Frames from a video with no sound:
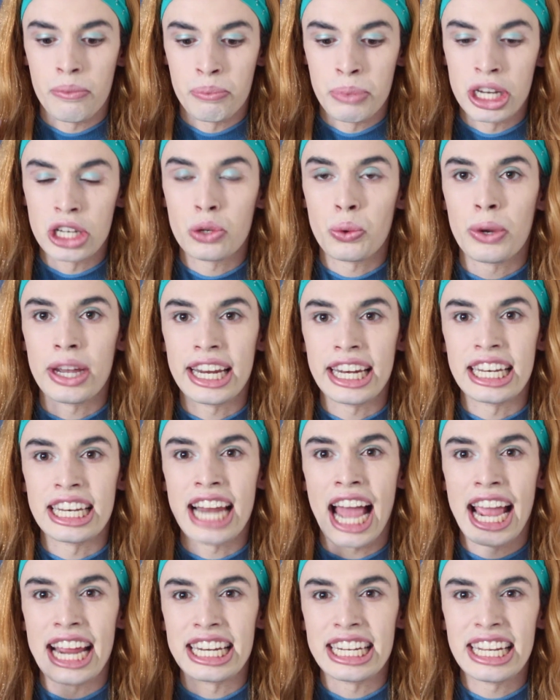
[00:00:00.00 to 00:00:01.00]
between
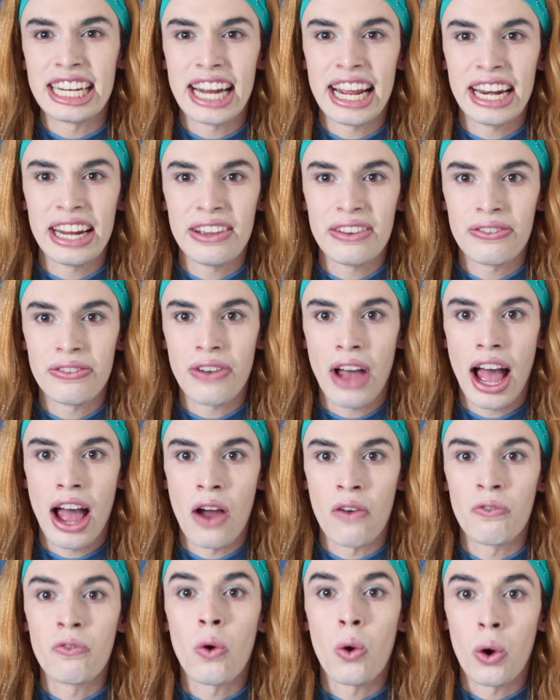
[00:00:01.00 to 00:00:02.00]

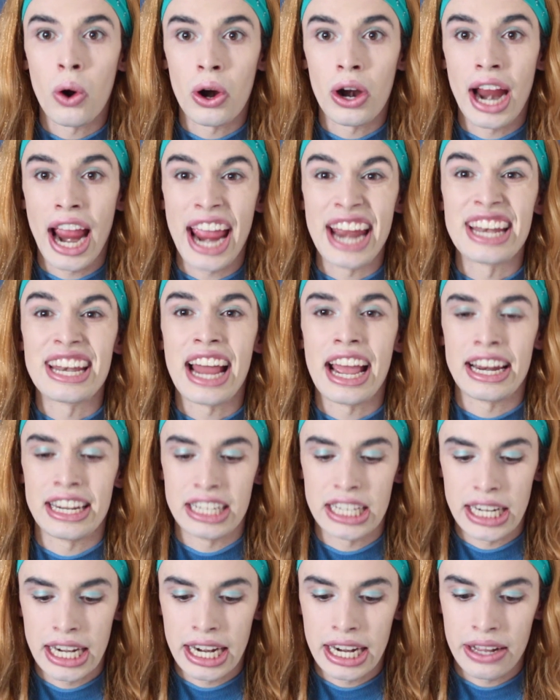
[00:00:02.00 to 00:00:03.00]
1984 and
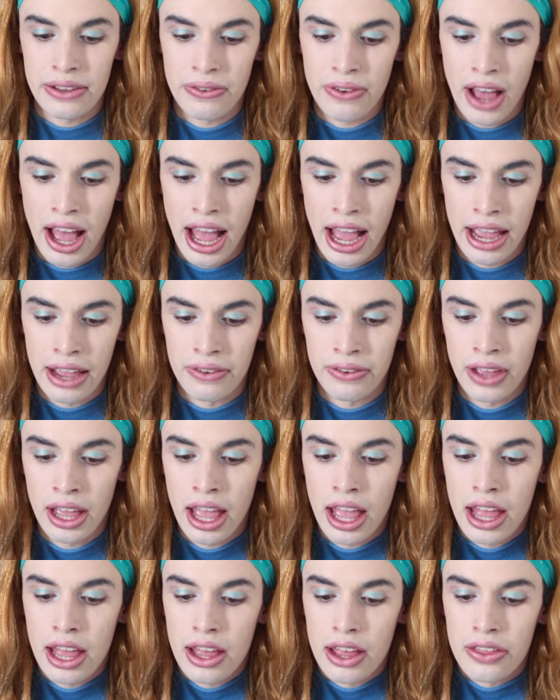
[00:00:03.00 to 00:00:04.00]
1985.
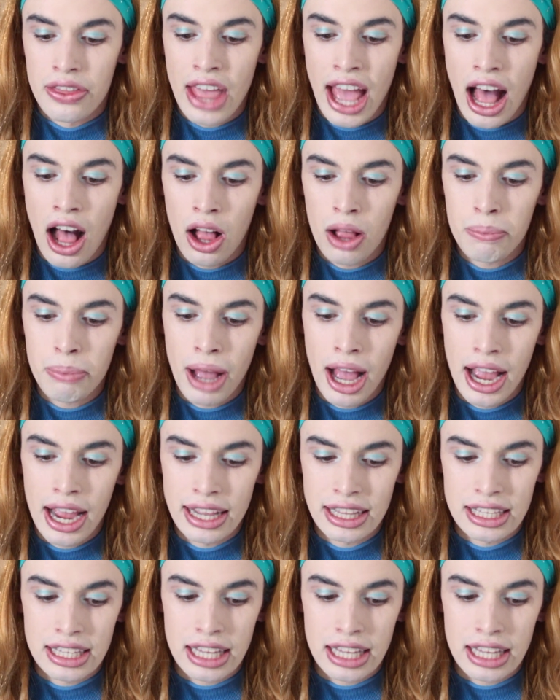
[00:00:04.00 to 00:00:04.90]
The Alpine